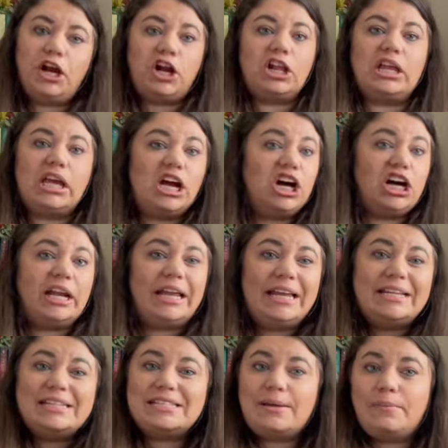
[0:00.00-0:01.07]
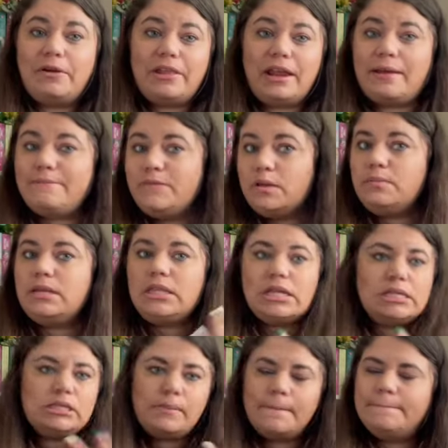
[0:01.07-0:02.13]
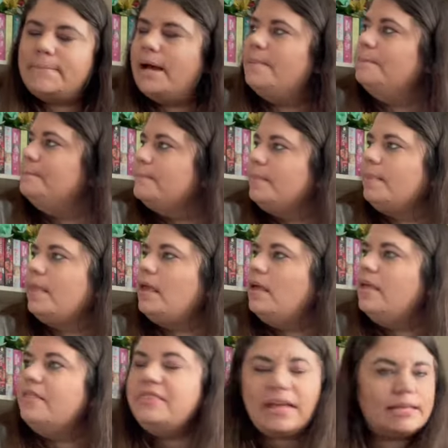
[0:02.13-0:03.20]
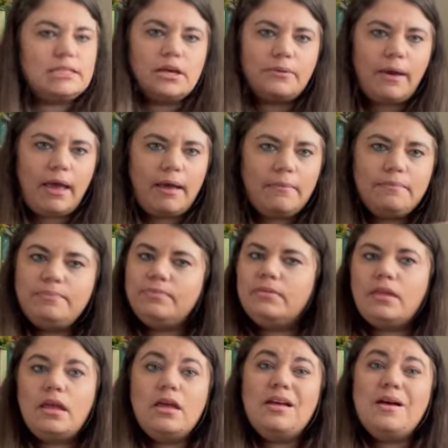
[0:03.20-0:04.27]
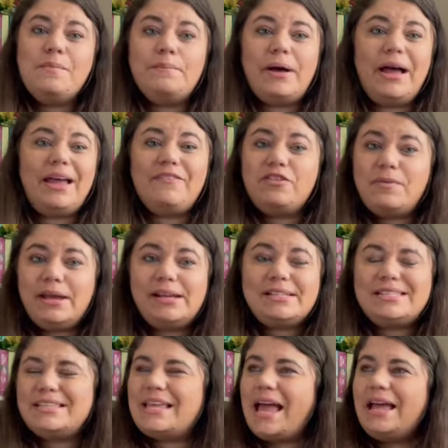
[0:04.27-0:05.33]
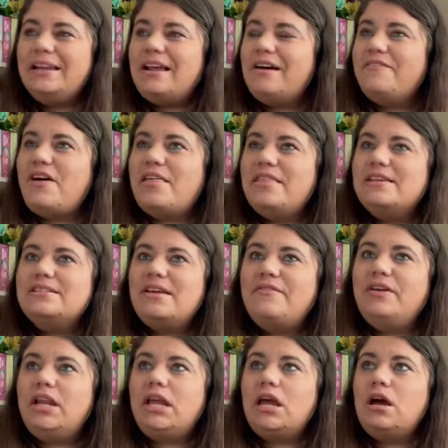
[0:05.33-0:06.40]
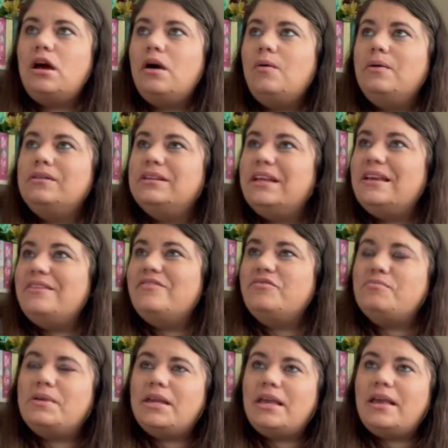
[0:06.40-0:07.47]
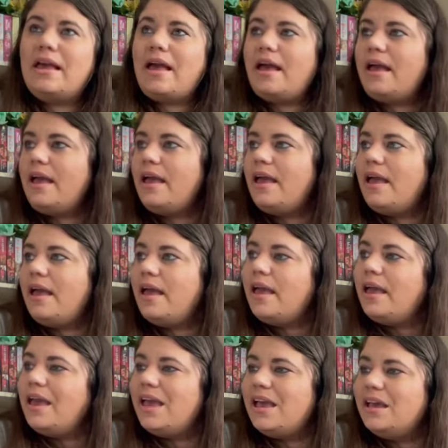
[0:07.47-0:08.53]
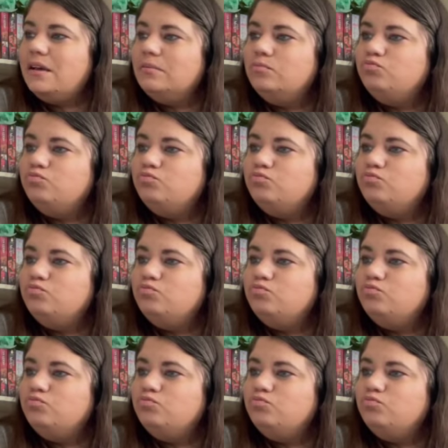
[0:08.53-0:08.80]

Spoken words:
early on in December that I'm filming this, but that's okay. But if you made it to the end of this video, leave me a